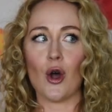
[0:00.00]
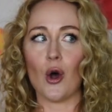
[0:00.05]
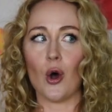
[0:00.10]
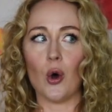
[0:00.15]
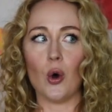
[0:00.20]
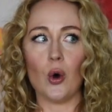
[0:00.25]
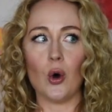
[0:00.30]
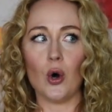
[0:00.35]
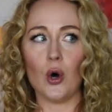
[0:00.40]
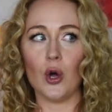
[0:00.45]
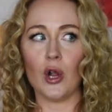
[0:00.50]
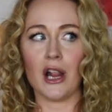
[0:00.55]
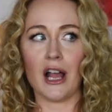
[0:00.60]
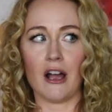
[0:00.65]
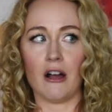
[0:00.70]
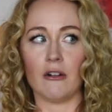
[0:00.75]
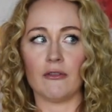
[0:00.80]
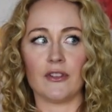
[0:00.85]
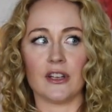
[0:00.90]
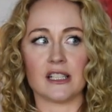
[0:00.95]
whole
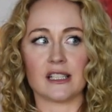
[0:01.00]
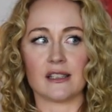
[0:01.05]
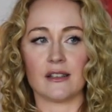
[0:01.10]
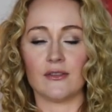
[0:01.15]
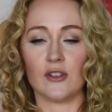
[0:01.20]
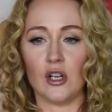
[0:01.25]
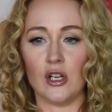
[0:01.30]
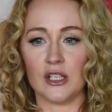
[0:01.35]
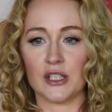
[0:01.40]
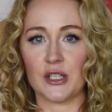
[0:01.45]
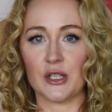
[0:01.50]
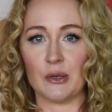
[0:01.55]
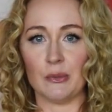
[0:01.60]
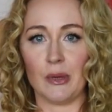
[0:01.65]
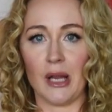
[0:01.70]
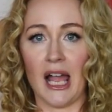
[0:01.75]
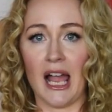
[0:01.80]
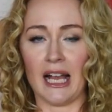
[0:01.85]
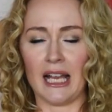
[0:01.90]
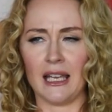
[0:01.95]
outfits of concert
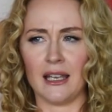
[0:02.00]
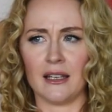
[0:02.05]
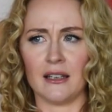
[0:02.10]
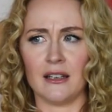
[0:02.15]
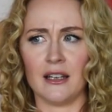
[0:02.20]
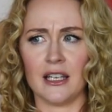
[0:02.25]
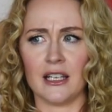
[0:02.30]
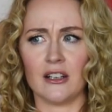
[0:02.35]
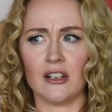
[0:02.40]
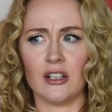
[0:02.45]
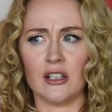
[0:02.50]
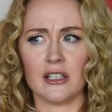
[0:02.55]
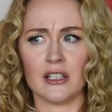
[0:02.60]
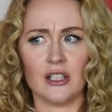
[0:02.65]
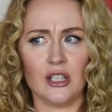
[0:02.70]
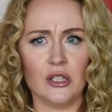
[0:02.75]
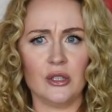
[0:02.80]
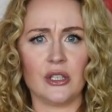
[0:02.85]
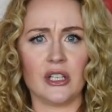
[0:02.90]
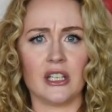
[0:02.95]
black, and
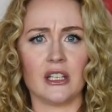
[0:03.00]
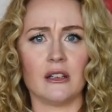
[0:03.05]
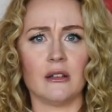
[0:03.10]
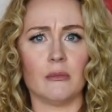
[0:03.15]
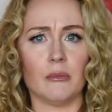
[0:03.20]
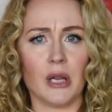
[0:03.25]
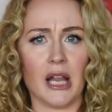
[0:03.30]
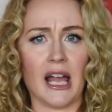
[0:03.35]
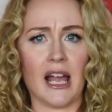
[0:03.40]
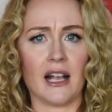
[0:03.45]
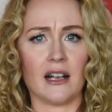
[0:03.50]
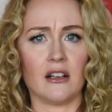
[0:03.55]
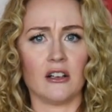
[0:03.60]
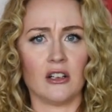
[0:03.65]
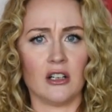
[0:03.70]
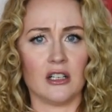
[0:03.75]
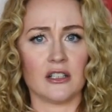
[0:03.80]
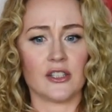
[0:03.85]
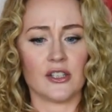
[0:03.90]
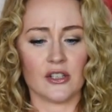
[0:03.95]
including black
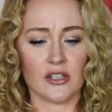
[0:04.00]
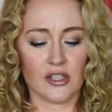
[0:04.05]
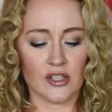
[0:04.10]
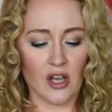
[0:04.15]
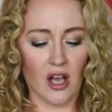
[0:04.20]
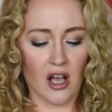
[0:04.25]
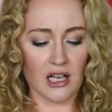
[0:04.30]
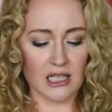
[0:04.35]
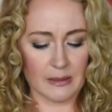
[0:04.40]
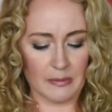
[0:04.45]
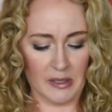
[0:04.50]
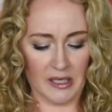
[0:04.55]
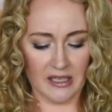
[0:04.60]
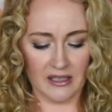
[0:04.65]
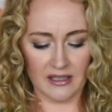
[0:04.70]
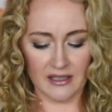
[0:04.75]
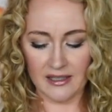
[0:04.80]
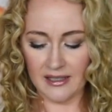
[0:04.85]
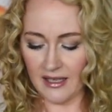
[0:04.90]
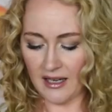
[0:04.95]
concert socks
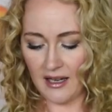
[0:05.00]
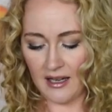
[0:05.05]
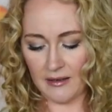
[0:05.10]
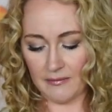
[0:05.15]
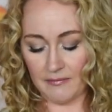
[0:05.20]
because,